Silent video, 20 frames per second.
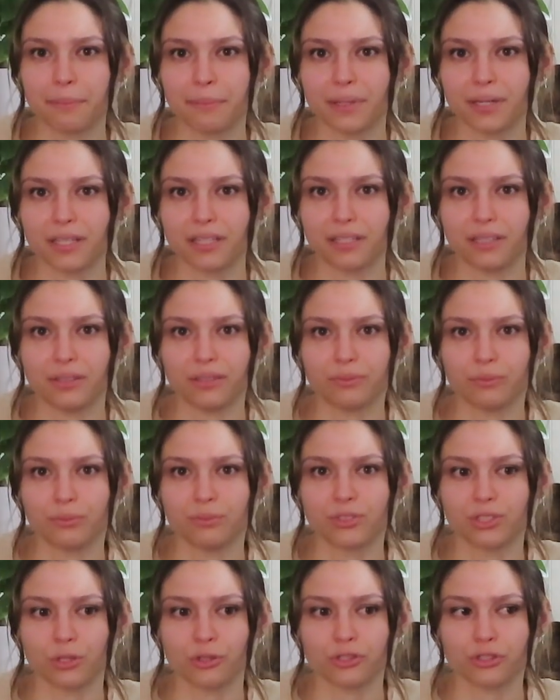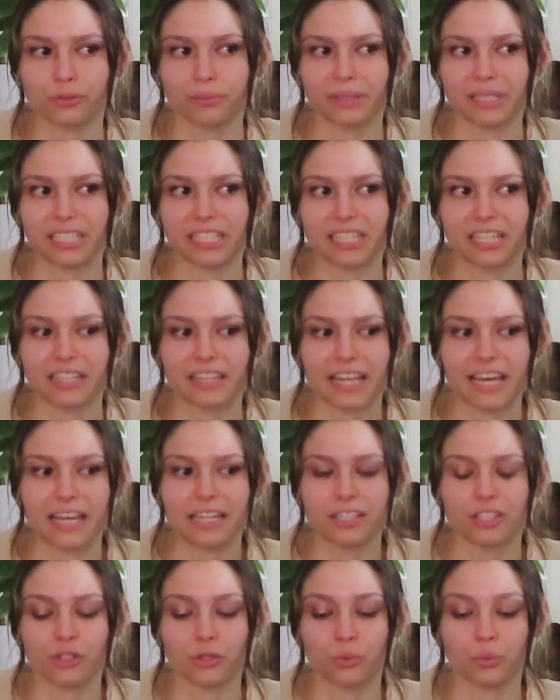of social media that
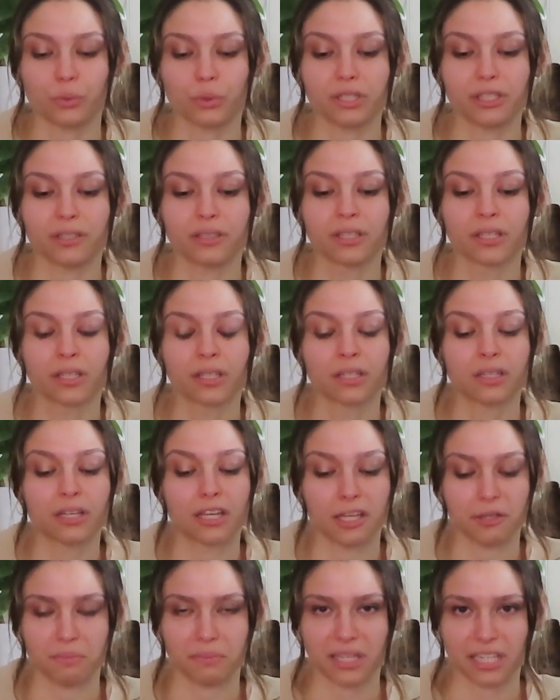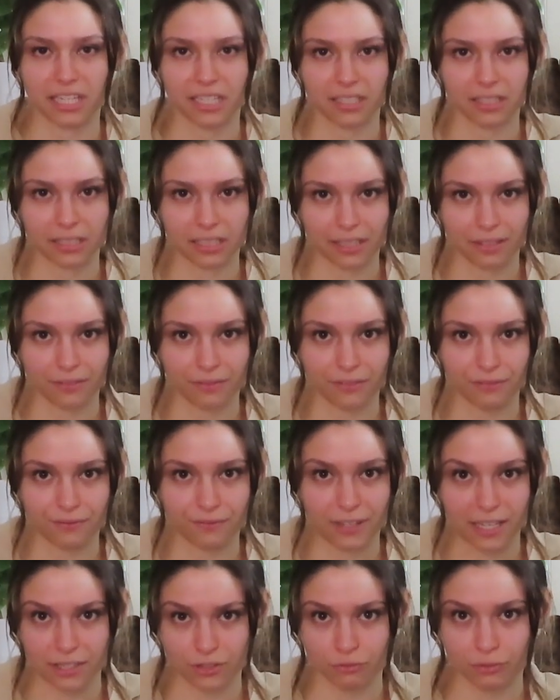you would immediately
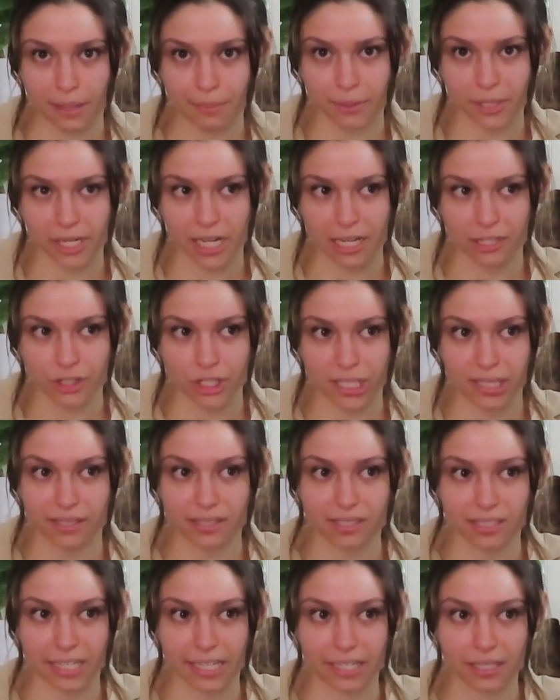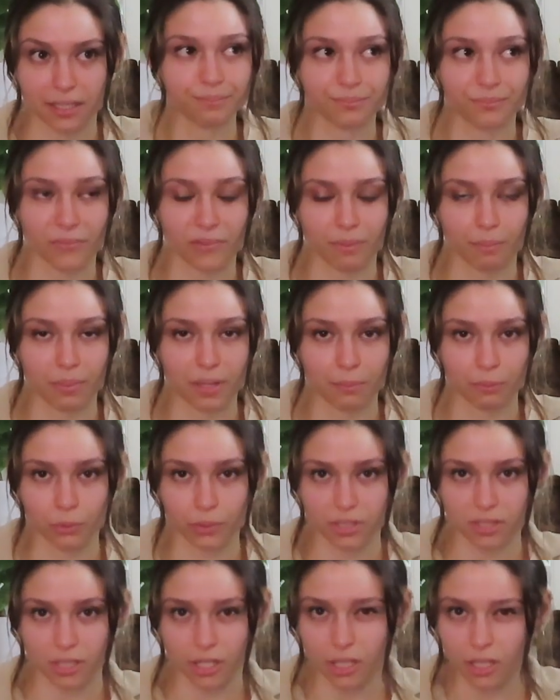face repercussions, like people
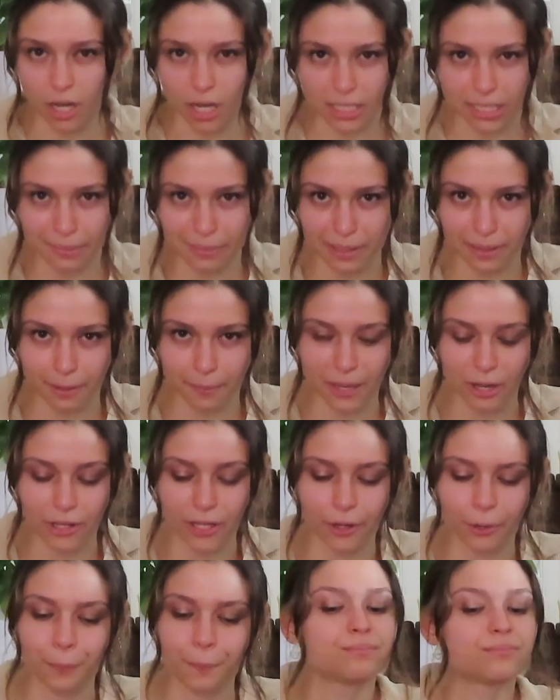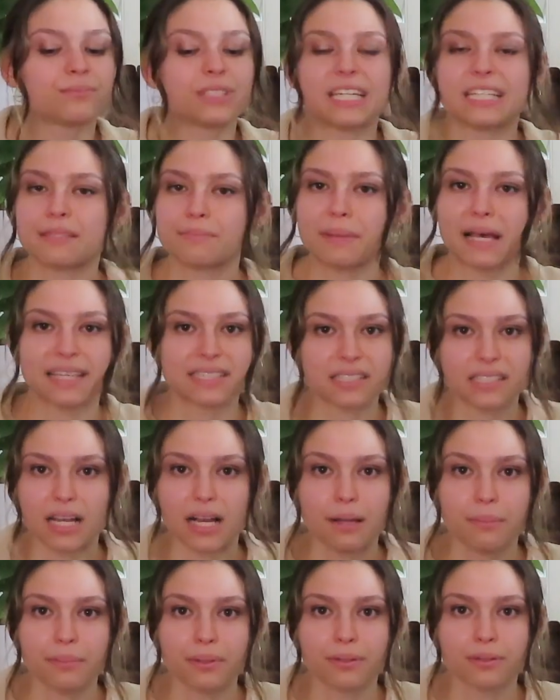would start gossiping about you. It's messed
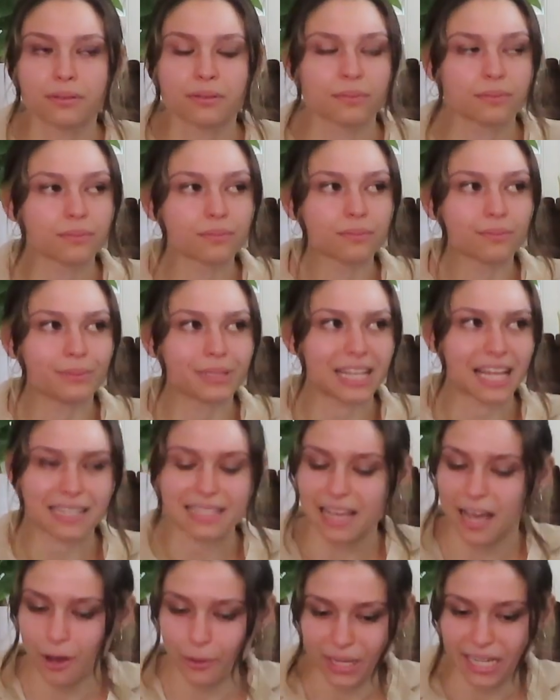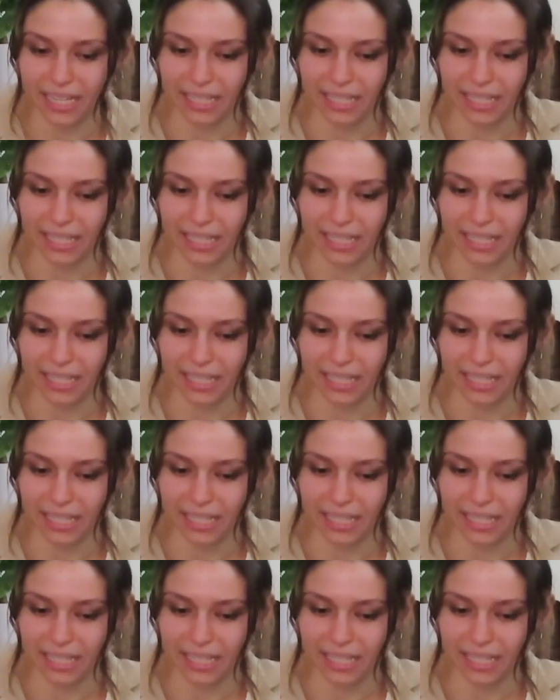up, but that's how it